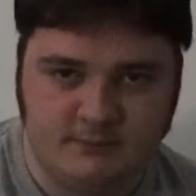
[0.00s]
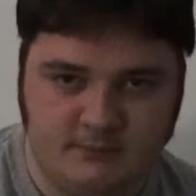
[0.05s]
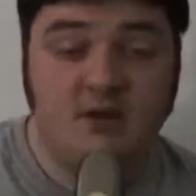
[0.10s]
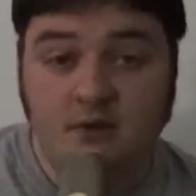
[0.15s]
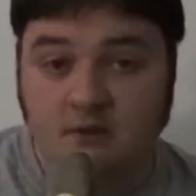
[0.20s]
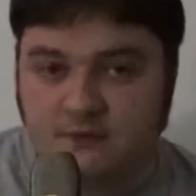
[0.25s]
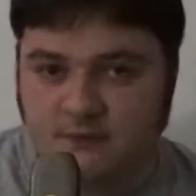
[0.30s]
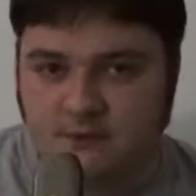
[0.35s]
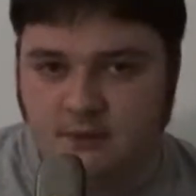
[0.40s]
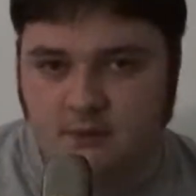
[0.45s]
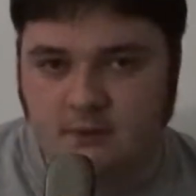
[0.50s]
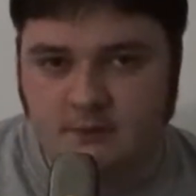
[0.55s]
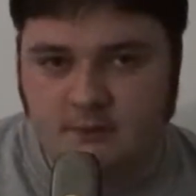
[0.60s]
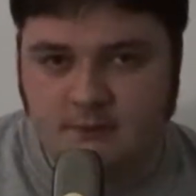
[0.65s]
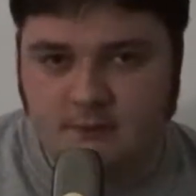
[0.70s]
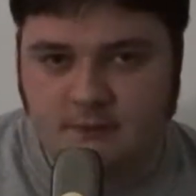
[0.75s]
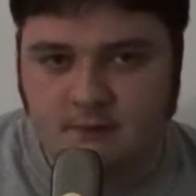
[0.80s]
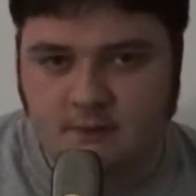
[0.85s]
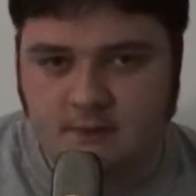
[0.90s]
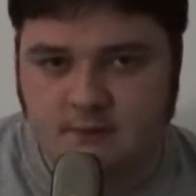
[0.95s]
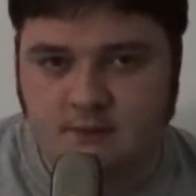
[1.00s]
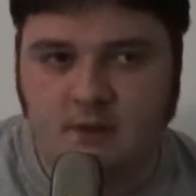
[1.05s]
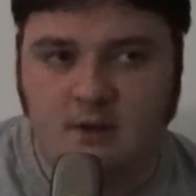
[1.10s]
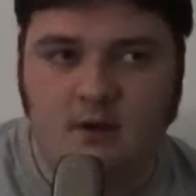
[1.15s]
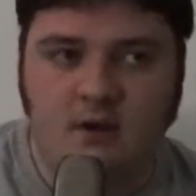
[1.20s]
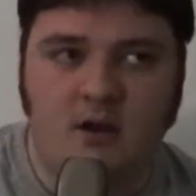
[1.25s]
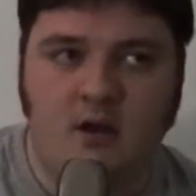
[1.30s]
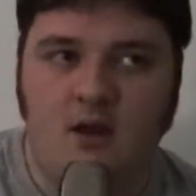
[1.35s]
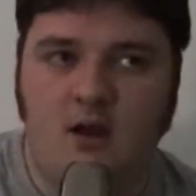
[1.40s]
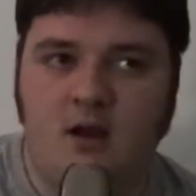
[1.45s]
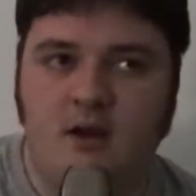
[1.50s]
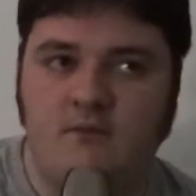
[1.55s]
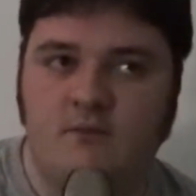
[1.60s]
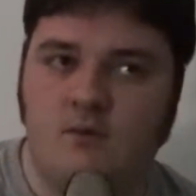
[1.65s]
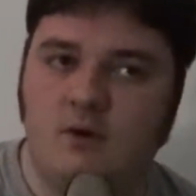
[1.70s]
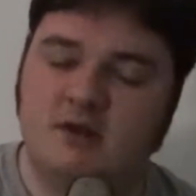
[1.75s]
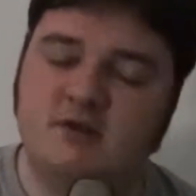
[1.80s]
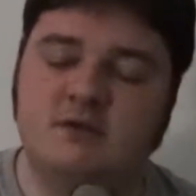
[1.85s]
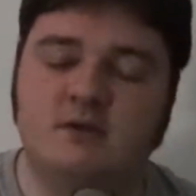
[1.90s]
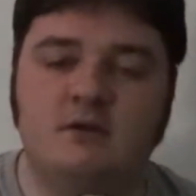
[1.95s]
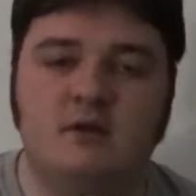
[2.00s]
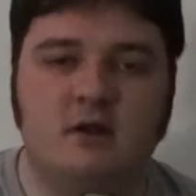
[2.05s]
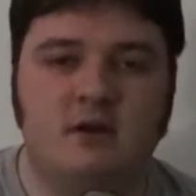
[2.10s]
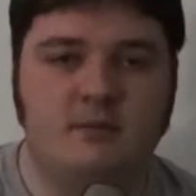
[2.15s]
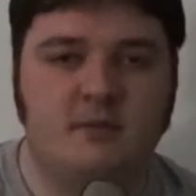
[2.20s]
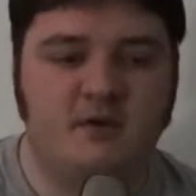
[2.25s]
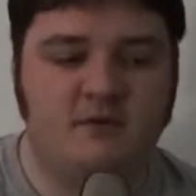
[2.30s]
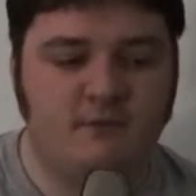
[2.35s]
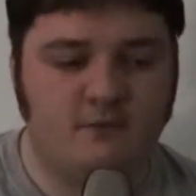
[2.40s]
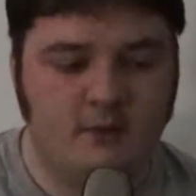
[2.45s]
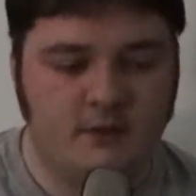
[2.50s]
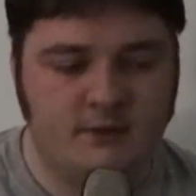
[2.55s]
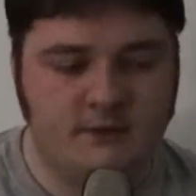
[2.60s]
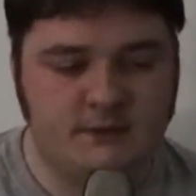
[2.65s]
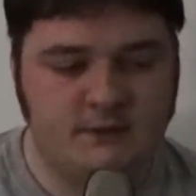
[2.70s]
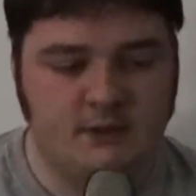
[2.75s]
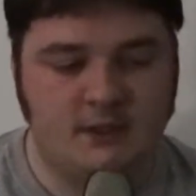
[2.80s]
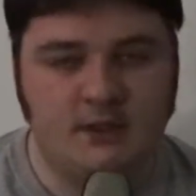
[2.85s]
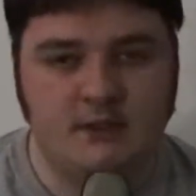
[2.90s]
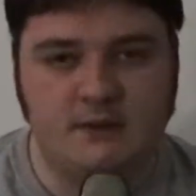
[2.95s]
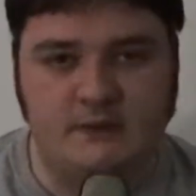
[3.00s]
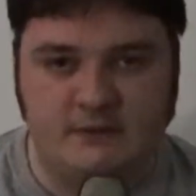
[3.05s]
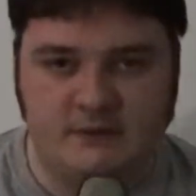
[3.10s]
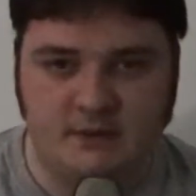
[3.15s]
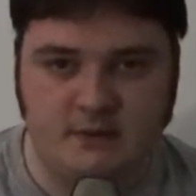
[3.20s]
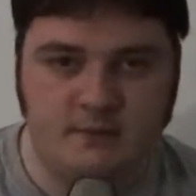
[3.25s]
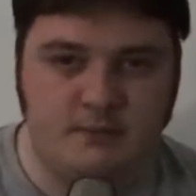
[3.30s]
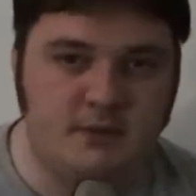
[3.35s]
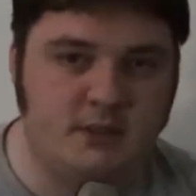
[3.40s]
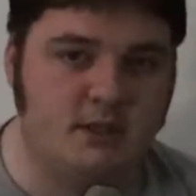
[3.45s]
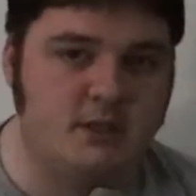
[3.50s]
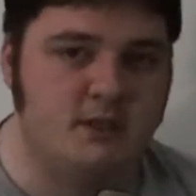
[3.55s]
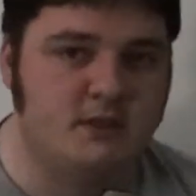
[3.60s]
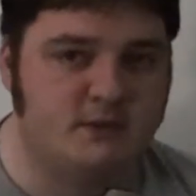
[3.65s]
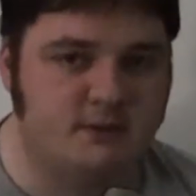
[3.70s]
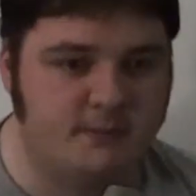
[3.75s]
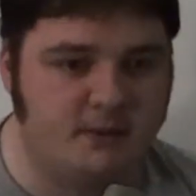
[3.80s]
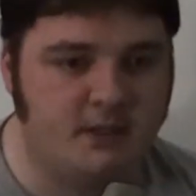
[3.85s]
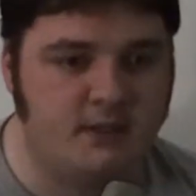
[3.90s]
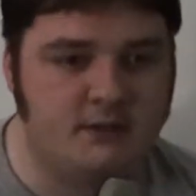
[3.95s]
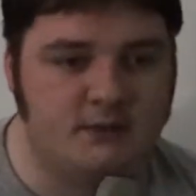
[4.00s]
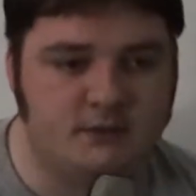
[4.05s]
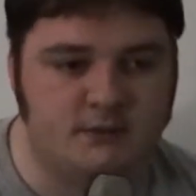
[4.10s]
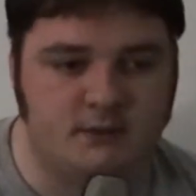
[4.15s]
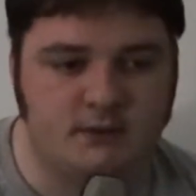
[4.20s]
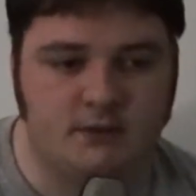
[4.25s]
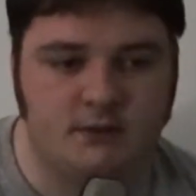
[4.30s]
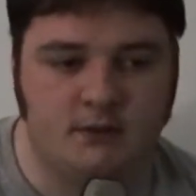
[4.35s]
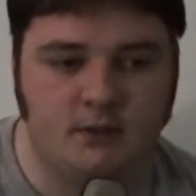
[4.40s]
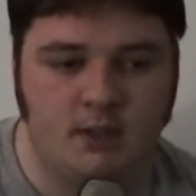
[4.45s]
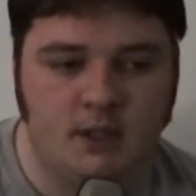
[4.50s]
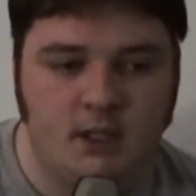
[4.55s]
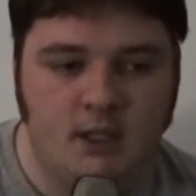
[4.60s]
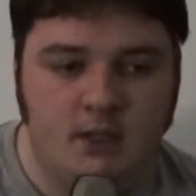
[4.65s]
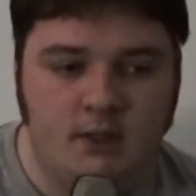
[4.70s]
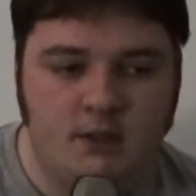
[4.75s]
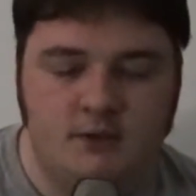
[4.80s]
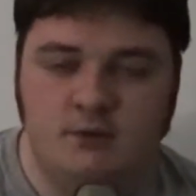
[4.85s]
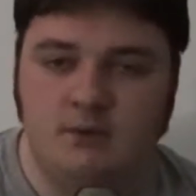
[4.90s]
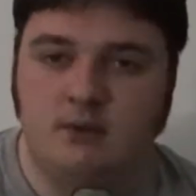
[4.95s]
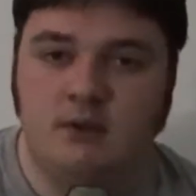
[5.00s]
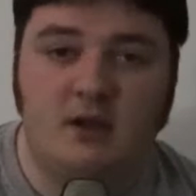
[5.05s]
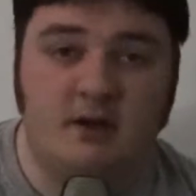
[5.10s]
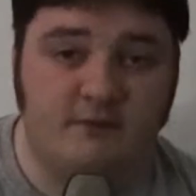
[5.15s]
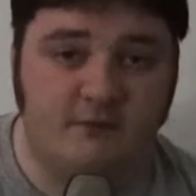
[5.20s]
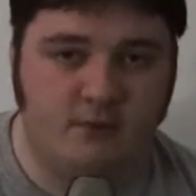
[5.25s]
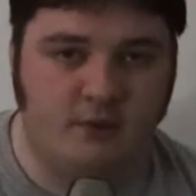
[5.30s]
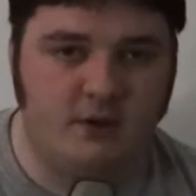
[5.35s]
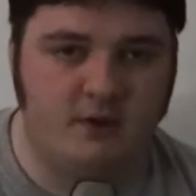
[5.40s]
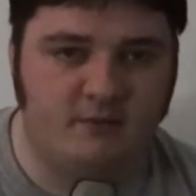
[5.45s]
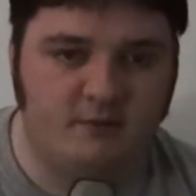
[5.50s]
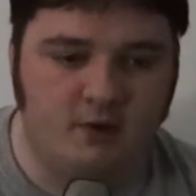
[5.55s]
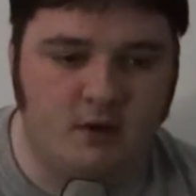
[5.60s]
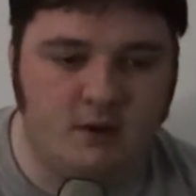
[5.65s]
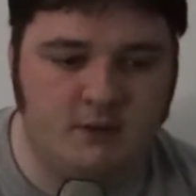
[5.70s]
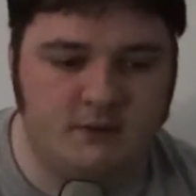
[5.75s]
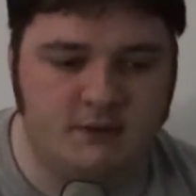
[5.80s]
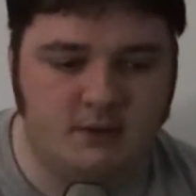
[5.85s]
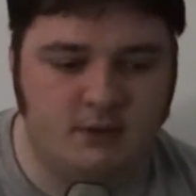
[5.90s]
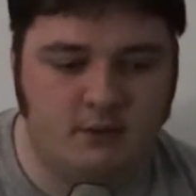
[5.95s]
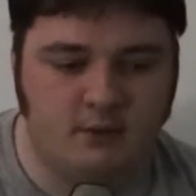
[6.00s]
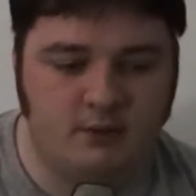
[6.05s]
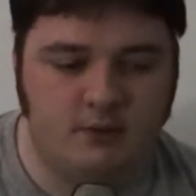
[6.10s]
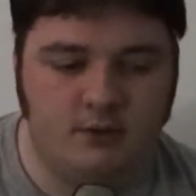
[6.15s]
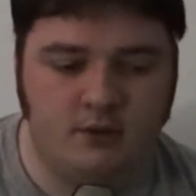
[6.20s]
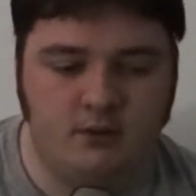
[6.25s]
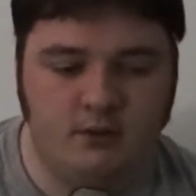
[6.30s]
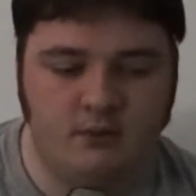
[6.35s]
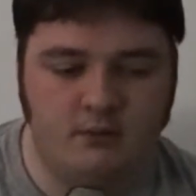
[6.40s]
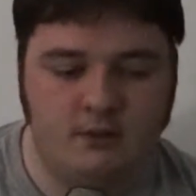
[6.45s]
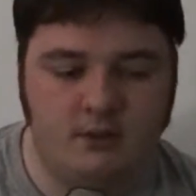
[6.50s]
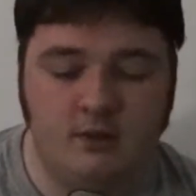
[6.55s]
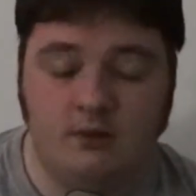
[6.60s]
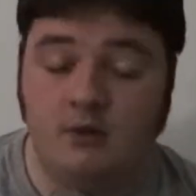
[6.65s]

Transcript: In all seriousness, I've watched a lot of my friends get into the media space and do a lot of creative content on their own.